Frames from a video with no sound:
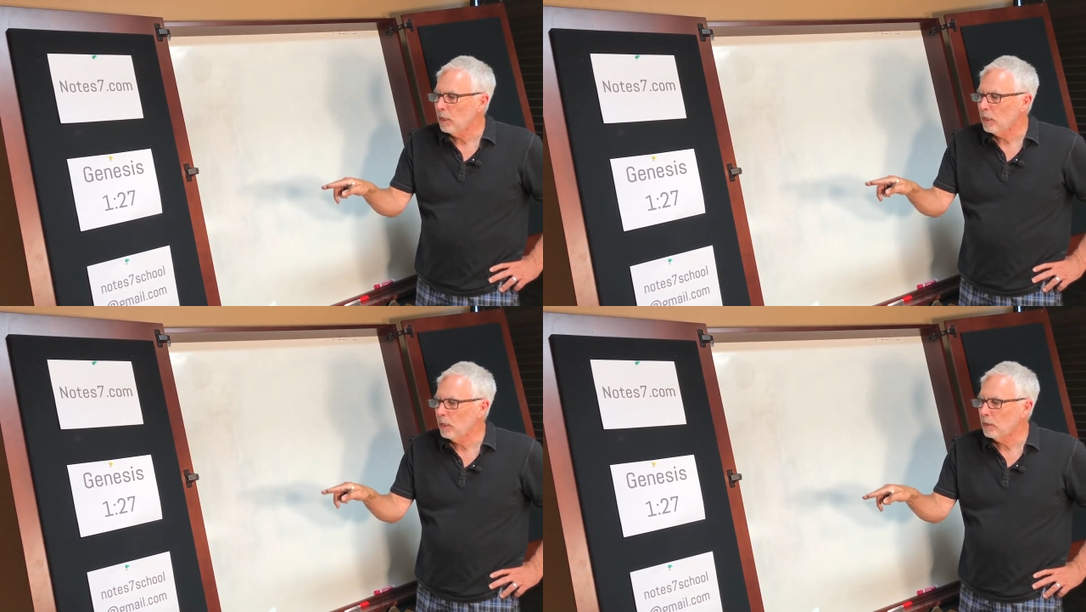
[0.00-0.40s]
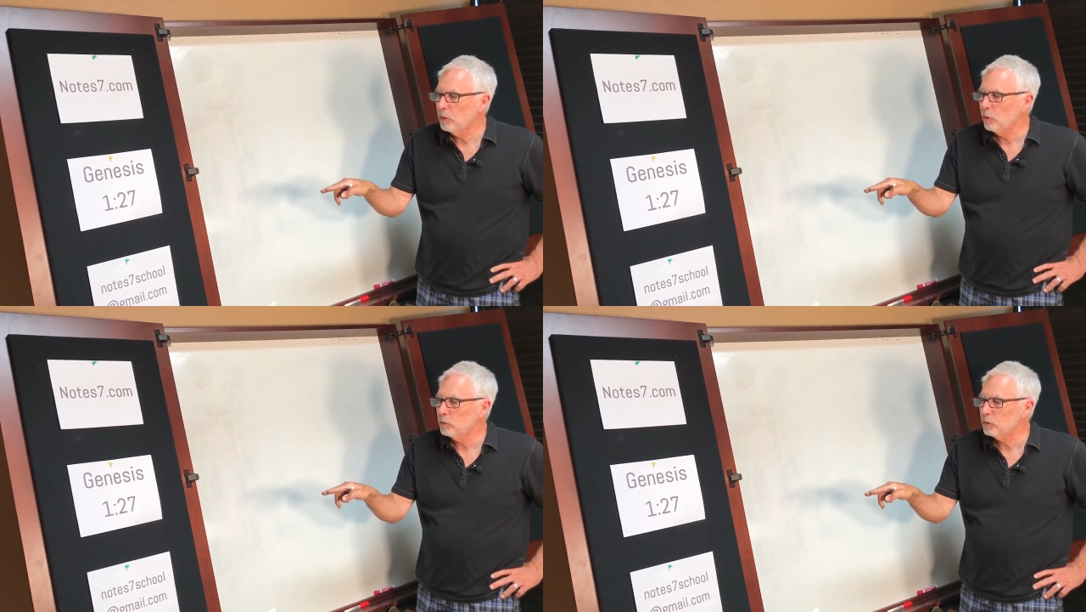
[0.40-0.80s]
uh,
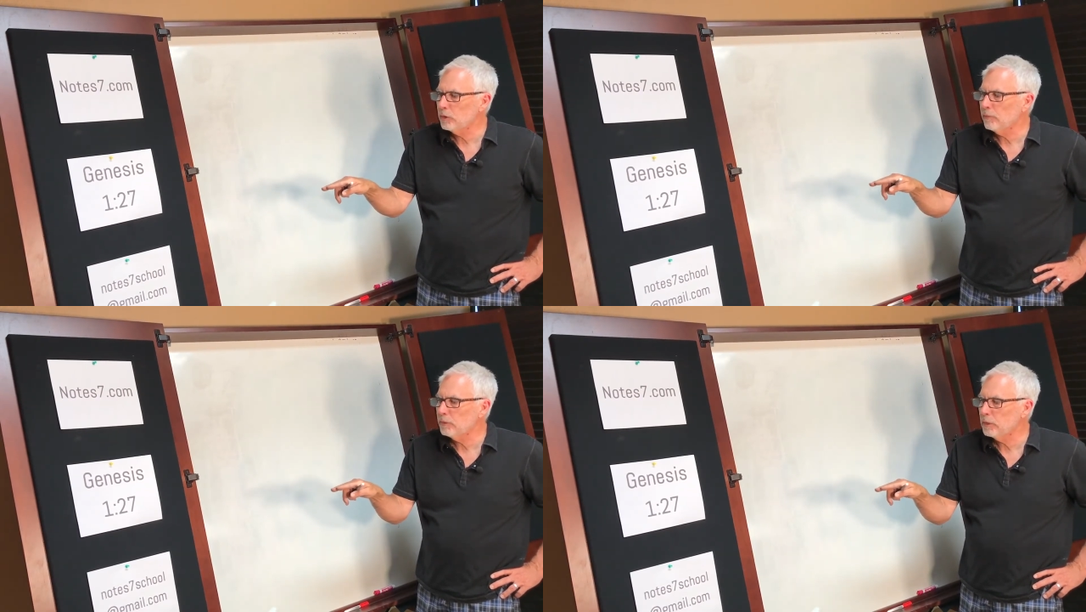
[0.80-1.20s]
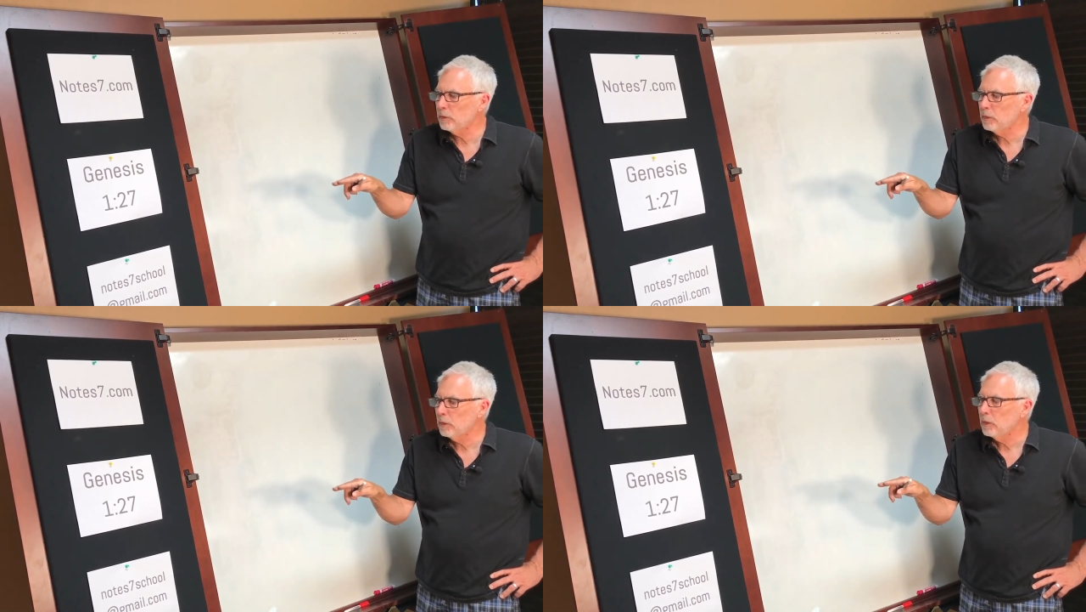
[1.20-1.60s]

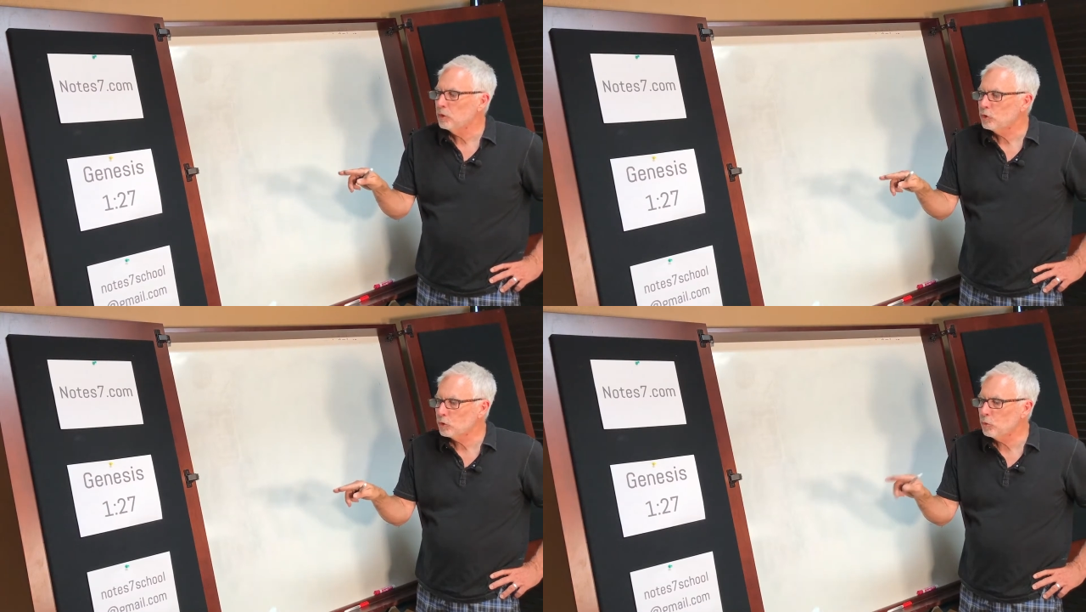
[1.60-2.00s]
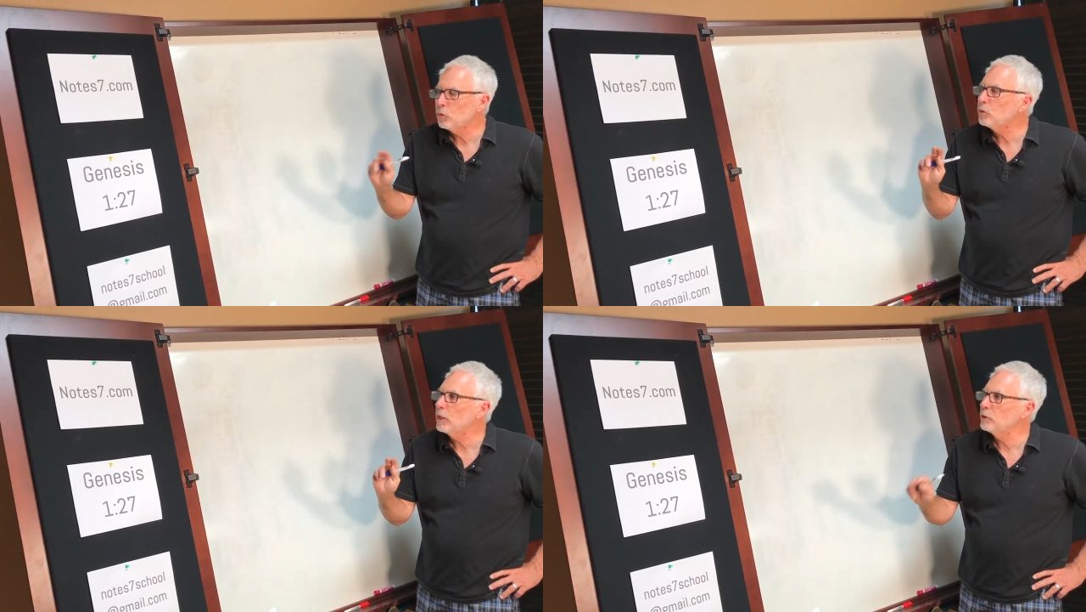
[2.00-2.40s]

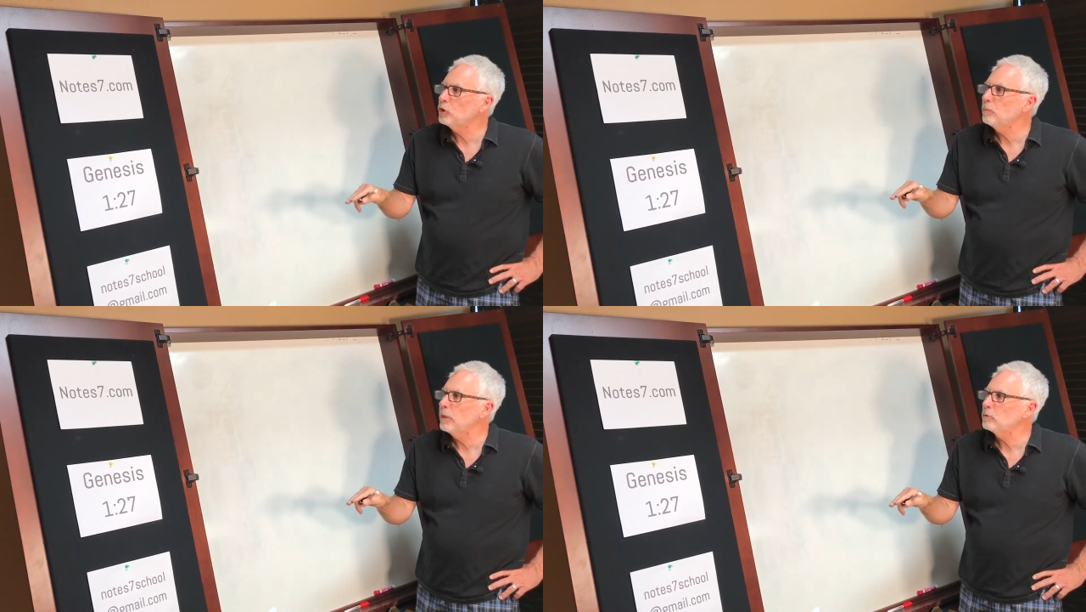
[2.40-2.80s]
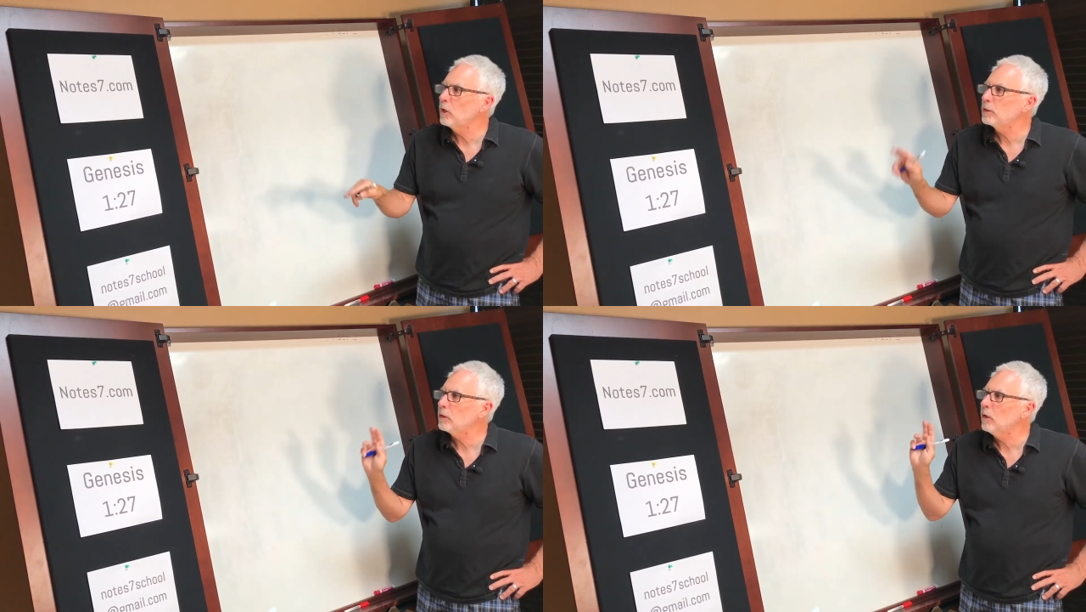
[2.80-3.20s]
notes7school at
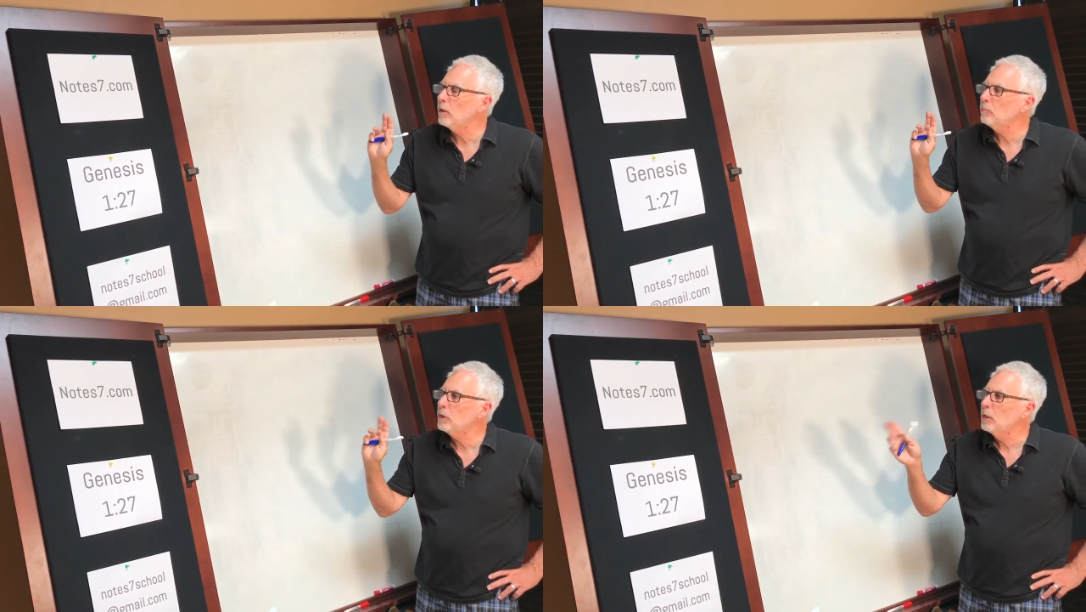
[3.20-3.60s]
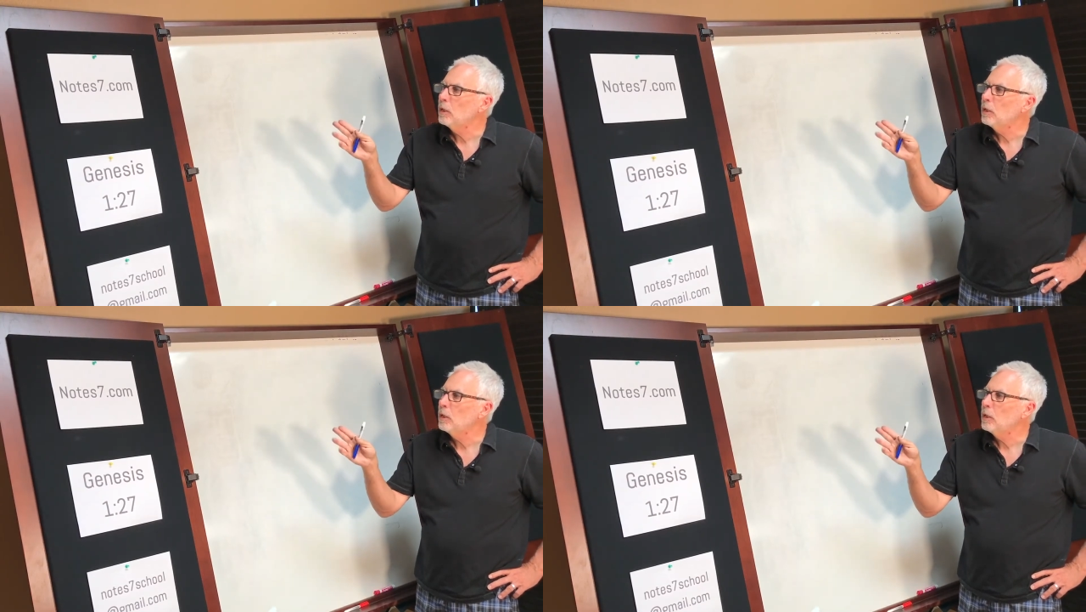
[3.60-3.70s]
gmail.com.